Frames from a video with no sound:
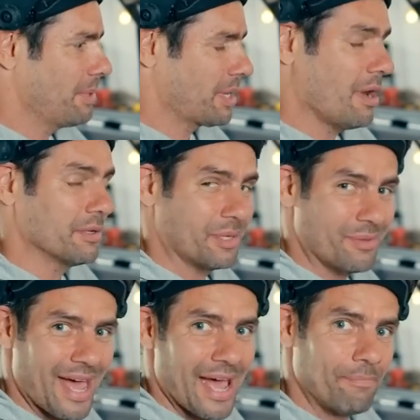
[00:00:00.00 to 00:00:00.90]
but I can't
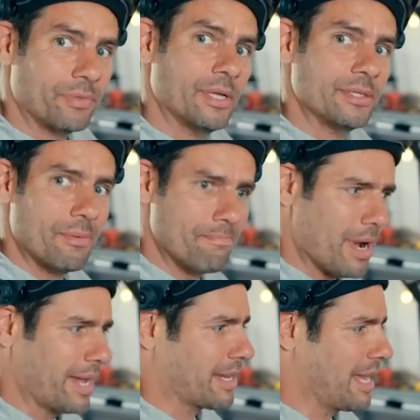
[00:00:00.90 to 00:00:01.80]
do that until
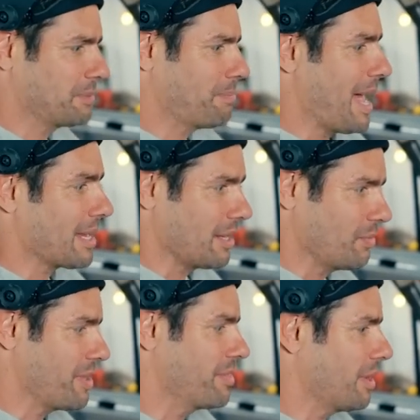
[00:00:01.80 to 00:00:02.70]
Mike gets
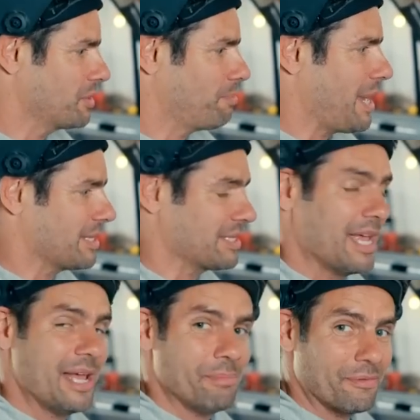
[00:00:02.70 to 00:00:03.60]
back with those
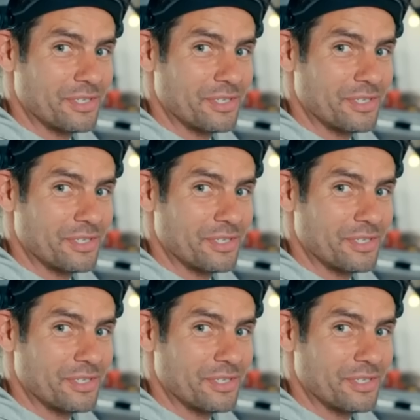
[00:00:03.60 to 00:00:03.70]
bits.